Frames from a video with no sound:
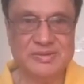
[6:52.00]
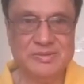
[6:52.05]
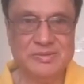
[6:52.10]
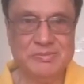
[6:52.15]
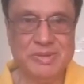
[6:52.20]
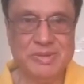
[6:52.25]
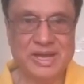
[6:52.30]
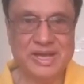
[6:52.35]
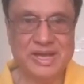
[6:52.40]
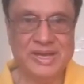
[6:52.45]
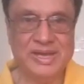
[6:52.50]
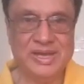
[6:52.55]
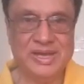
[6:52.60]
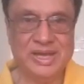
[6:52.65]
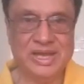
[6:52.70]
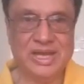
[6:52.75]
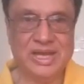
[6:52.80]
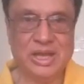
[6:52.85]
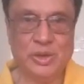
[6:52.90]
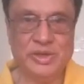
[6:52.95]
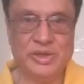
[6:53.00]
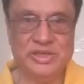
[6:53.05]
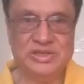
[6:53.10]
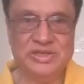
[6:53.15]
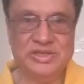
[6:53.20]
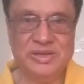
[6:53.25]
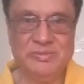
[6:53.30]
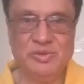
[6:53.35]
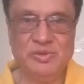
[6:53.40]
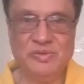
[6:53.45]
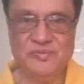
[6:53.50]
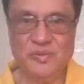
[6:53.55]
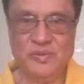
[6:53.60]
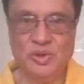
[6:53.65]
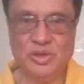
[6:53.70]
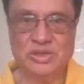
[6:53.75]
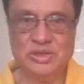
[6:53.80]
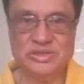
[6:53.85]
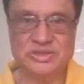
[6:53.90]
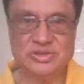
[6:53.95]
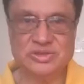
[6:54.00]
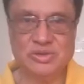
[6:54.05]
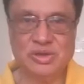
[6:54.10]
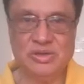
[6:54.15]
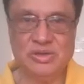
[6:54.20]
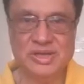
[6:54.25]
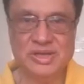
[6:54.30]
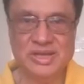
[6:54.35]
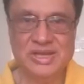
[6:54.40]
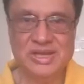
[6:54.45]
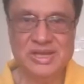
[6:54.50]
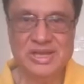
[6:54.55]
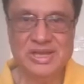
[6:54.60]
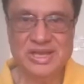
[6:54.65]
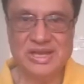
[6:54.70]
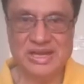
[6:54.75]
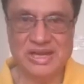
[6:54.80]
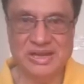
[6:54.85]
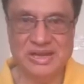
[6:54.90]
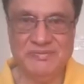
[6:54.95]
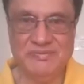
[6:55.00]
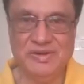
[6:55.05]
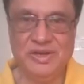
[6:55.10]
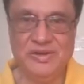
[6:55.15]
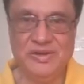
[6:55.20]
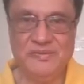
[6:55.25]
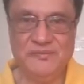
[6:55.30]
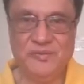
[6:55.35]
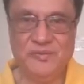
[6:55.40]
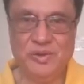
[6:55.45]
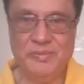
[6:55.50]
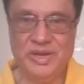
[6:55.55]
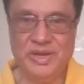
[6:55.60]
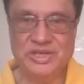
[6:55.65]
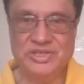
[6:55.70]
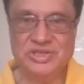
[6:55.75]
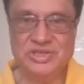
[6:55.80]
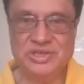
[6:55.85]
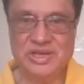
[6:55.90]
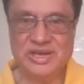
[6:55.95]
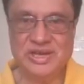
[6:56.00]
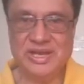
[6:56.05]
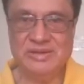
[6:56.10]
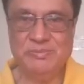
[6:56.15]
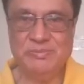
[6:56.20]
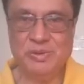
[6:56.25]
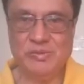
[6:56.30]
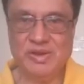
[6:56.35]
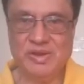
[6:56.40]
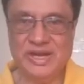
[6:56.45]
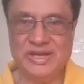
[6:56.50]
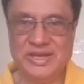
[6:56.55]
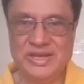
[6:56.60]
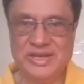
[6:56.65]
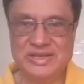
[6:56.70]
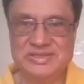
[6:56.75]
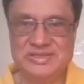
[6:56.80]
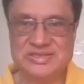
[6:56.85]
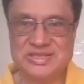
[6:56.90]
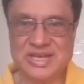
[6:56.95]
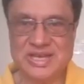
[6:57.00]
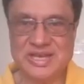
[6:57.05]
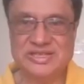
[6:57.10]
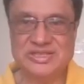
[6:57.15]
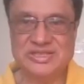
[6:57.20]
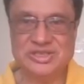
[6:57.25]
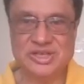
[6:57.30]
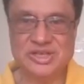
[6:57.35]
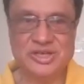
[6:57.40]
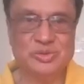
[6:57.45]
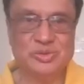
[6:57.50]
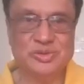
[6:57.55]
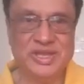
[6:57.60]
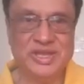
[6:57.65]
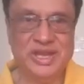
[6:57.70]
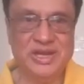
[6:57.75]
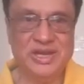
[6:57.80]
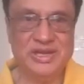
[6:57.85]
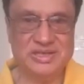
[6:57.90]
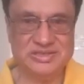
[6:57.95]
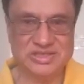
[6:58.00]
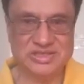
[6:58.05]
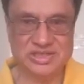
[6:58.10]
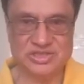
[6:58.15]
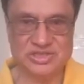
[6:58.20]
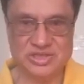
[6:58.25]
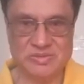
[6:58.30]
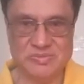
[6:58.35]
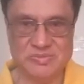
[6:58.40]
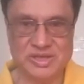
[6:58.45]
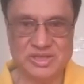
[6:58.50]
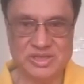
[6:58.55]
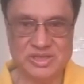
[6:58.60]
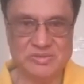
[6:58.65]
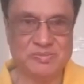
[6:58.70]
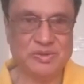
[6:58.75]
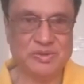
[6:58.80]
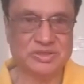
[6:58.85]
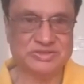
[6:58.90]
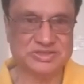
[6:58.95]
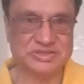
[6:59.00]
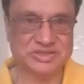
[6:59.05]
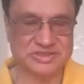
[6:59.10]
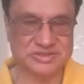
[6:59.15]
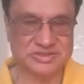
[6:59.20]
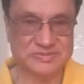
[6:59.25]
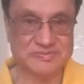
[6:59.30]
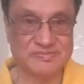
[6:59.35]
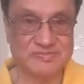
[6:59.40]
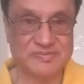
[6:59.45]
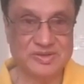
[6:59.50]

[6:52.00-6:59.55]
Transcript: by allowing them to focus on relevant information and providing insights into their decision making process,